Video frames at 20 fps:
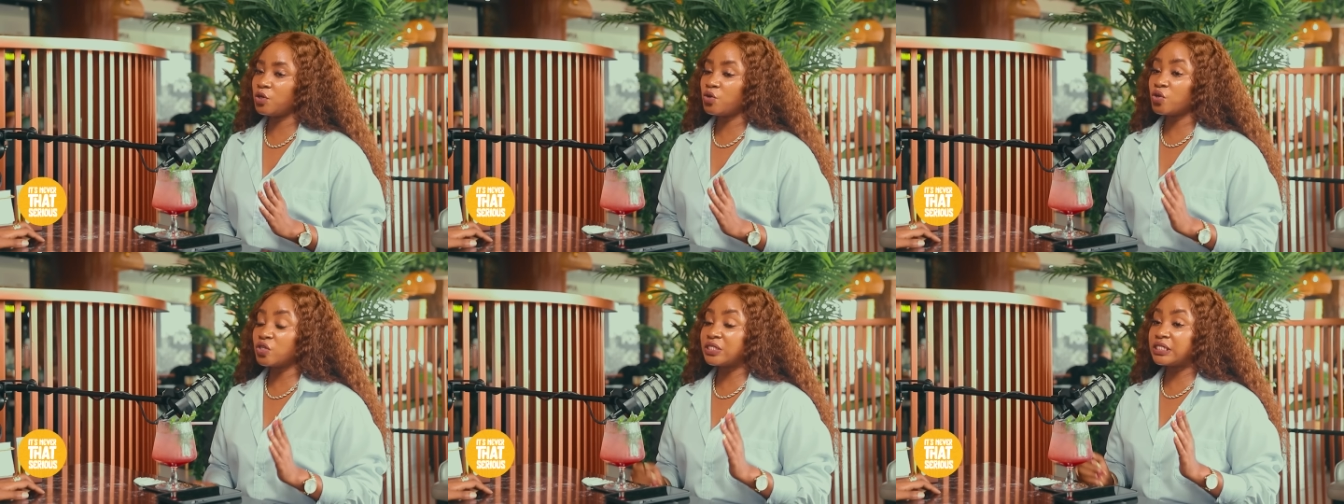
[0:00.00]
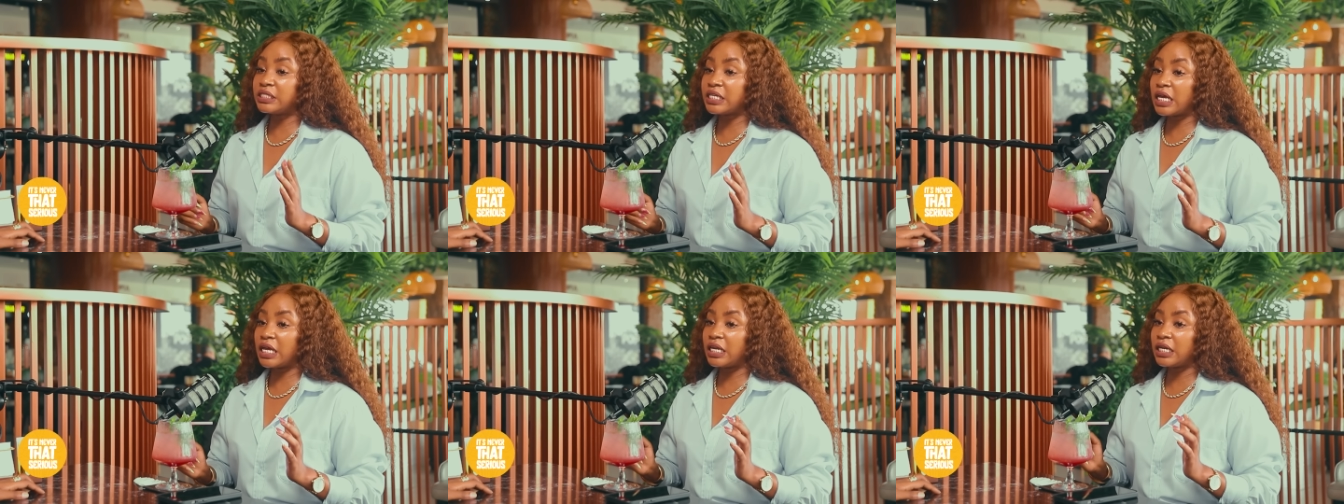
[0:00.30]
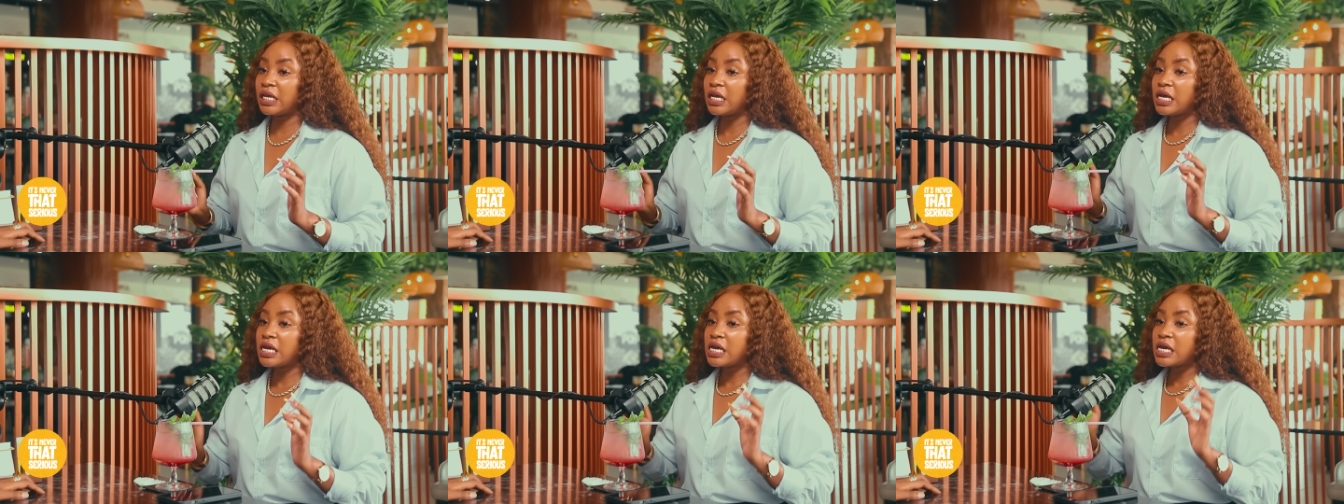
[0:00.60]
because
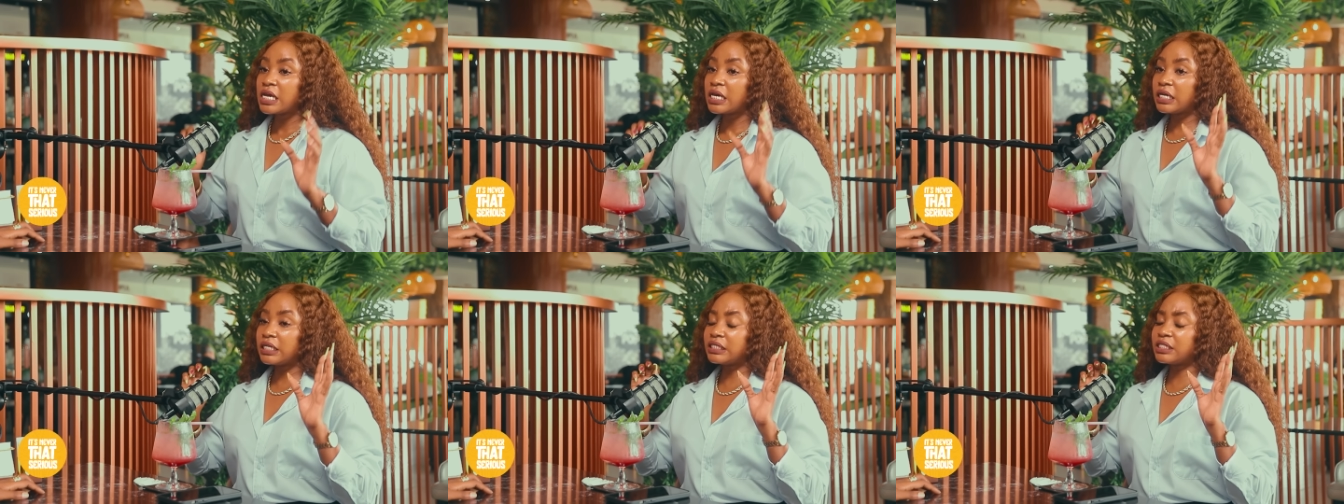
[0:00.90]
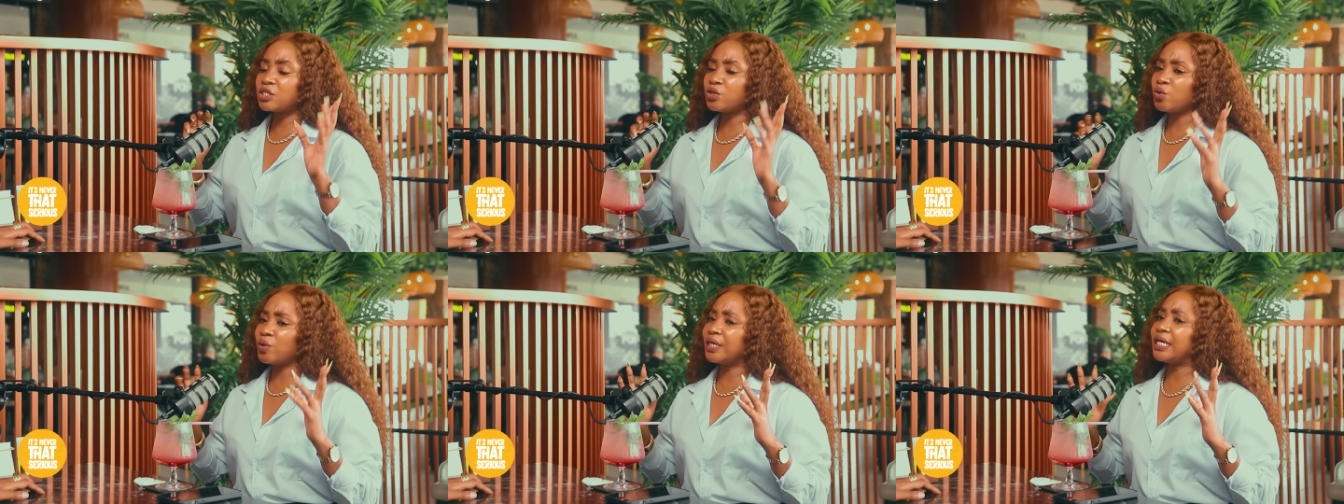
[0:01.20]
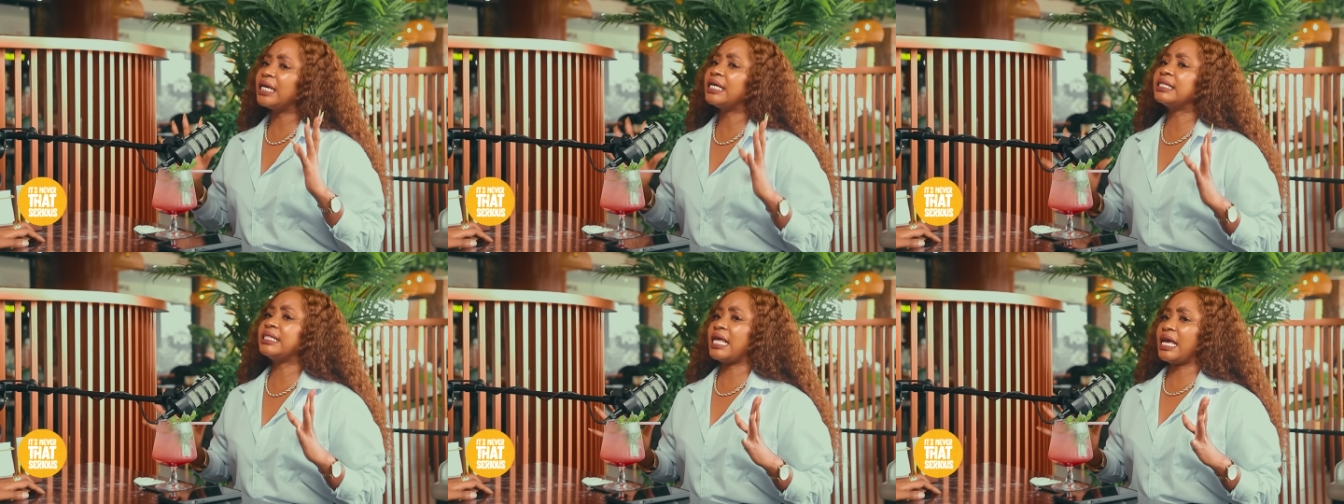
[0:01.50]
then it's
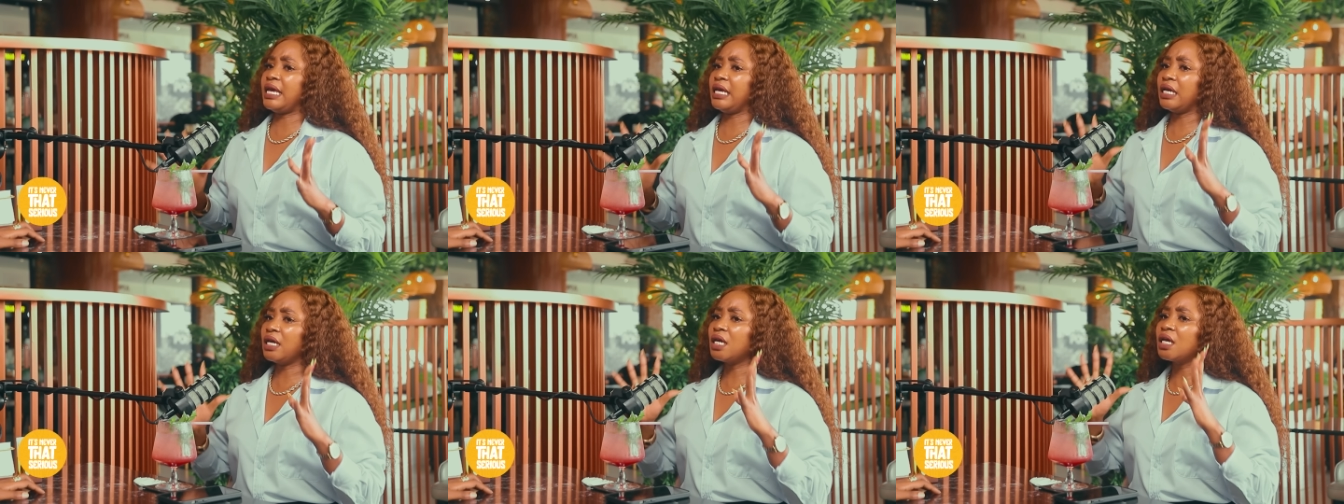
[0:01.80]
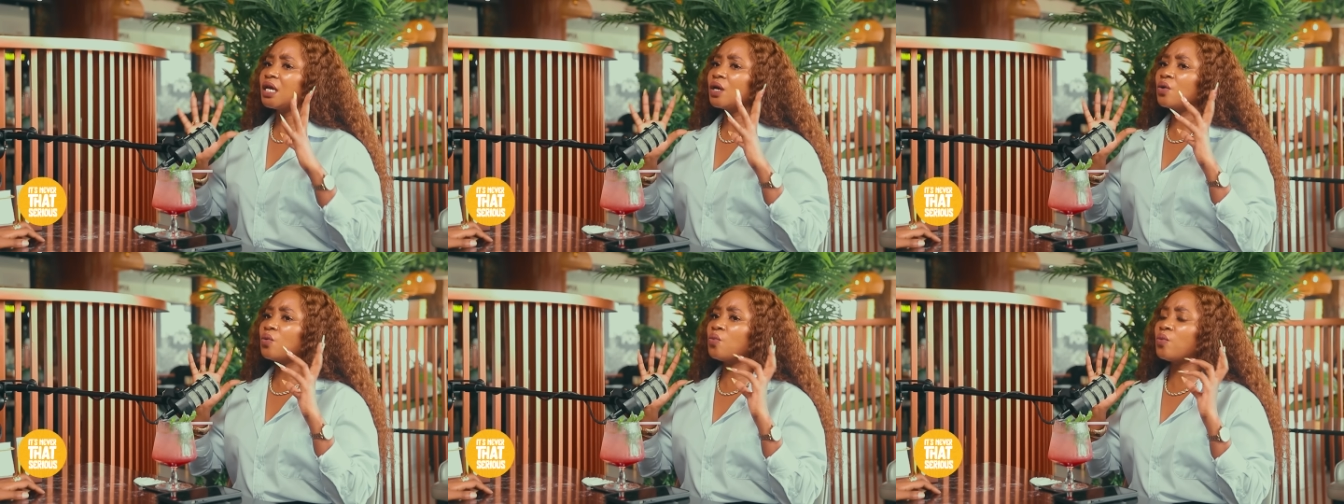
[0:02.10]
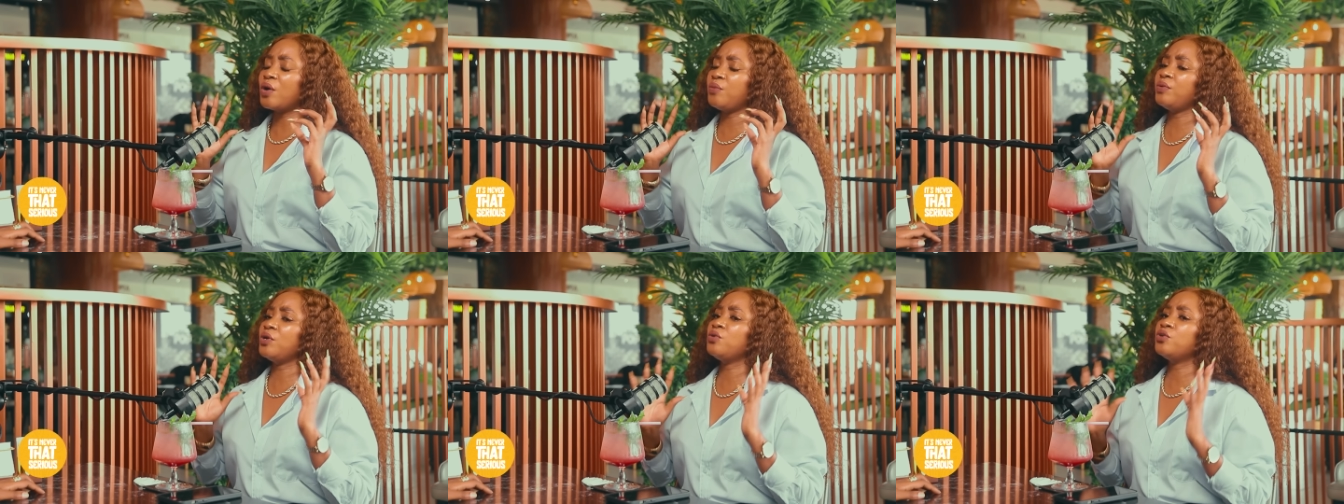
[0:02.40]
looking like
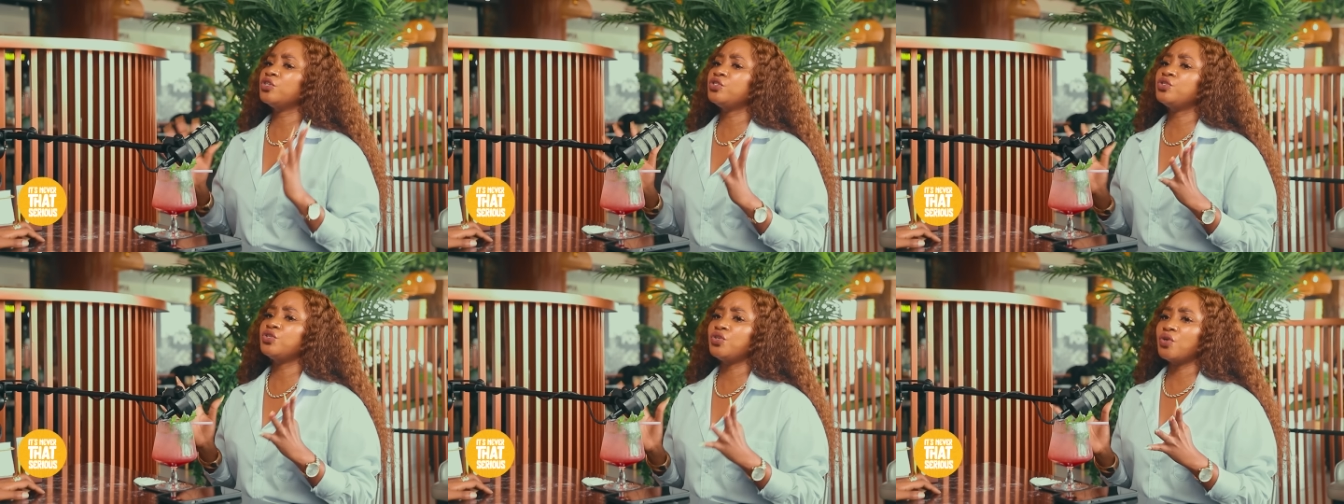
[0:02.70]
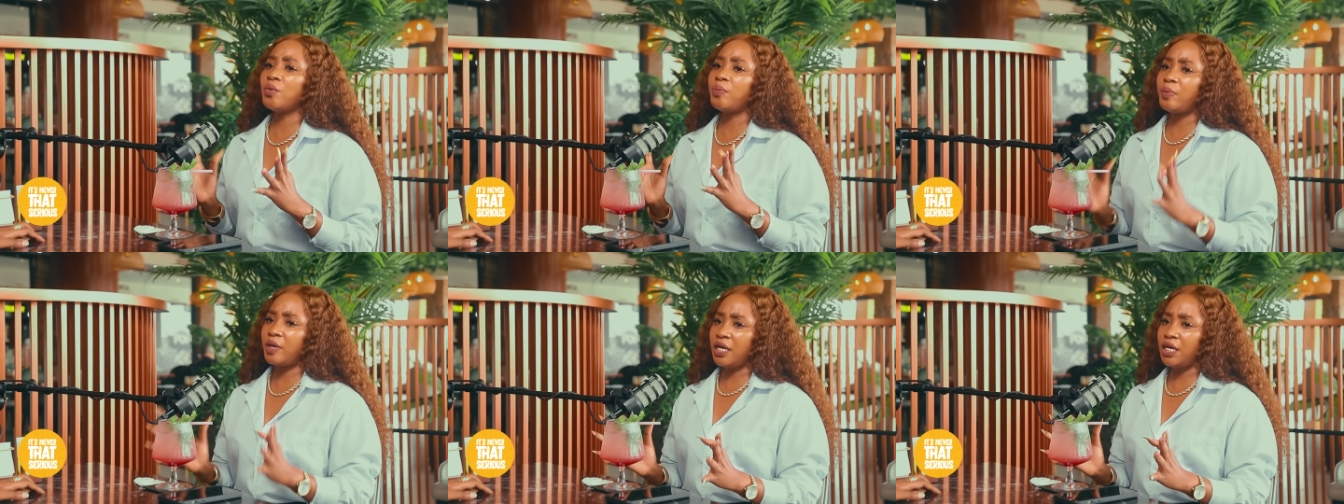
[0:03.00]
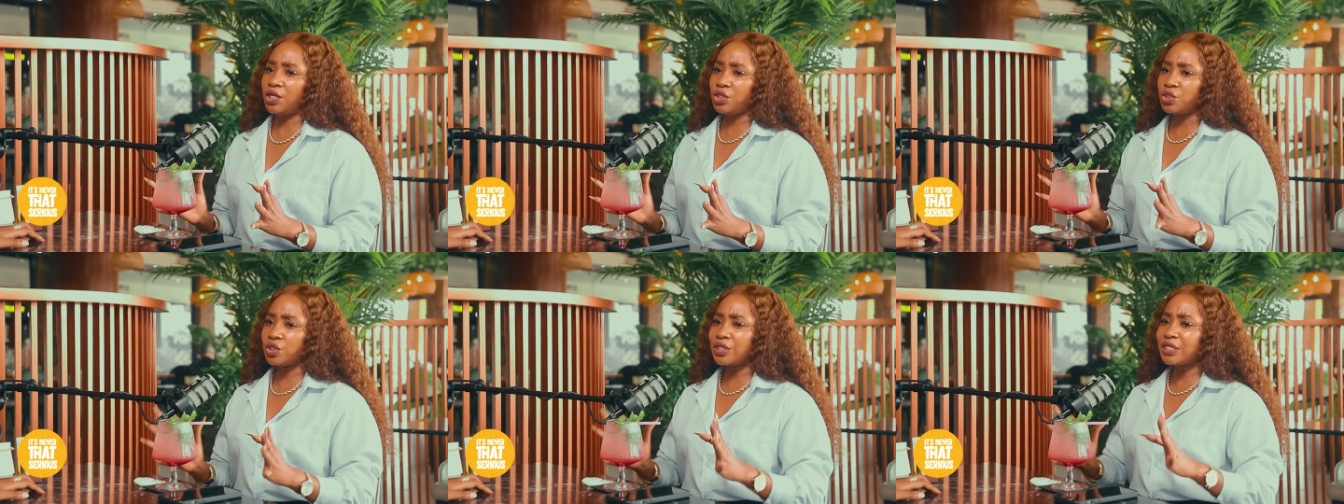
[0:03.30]
when we go to your
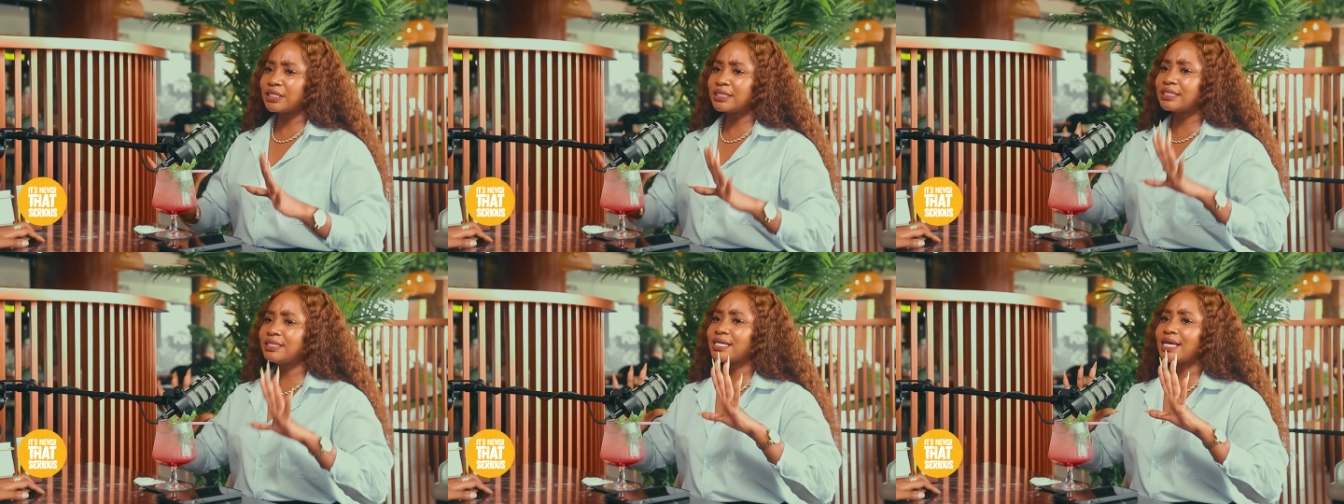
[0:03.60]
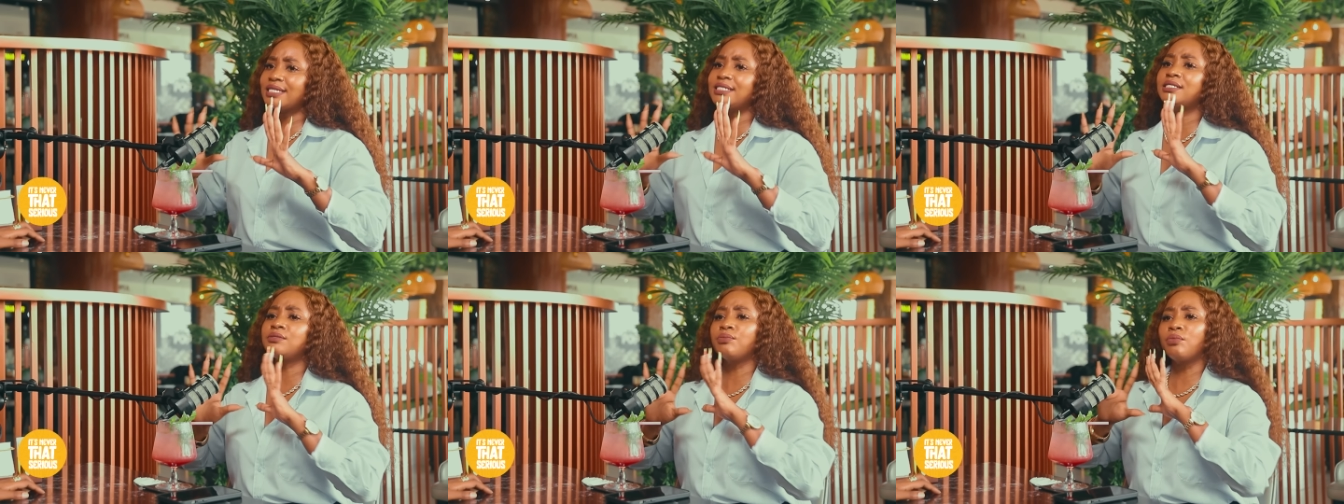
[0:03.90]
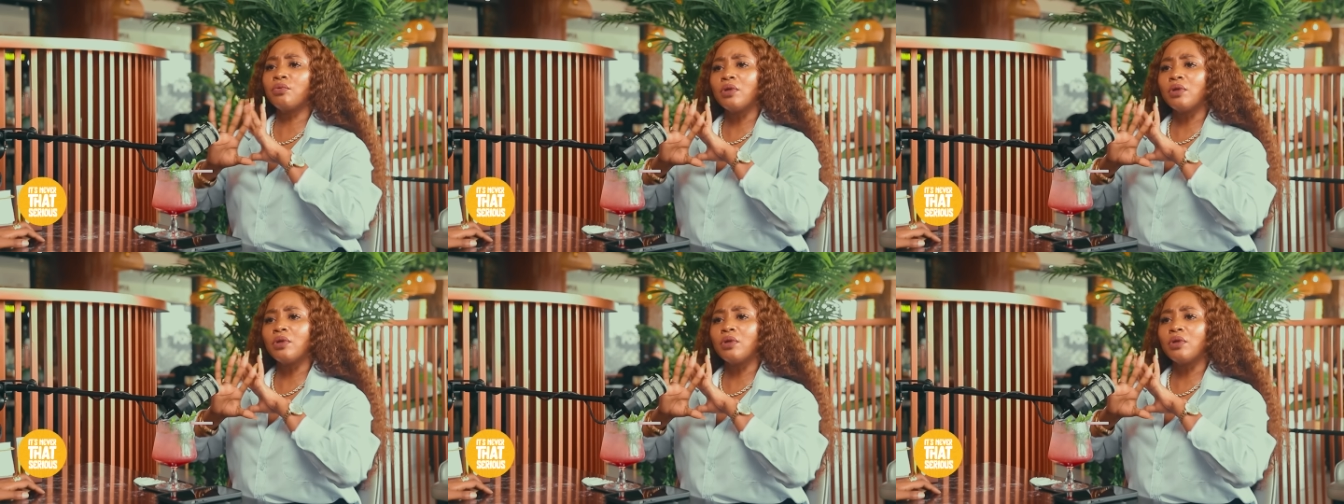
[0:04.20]
page, it's just